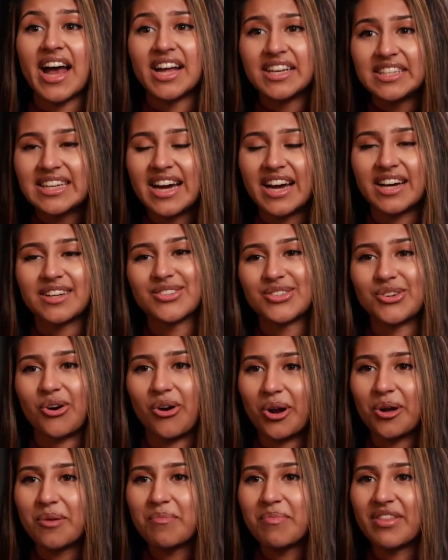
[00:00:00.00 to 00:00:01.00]
ed tech
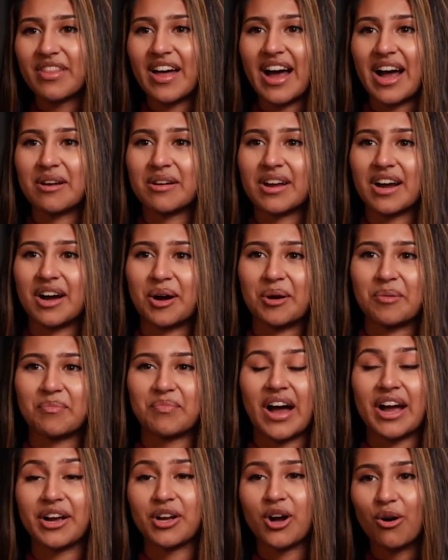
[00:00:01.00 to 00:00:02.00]
startup that um,
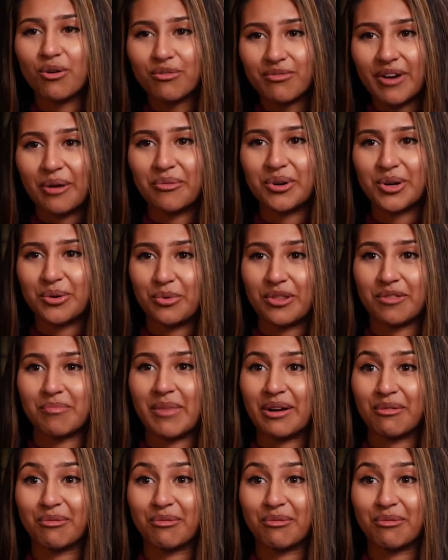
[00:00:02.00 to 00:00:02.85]
I co founded with my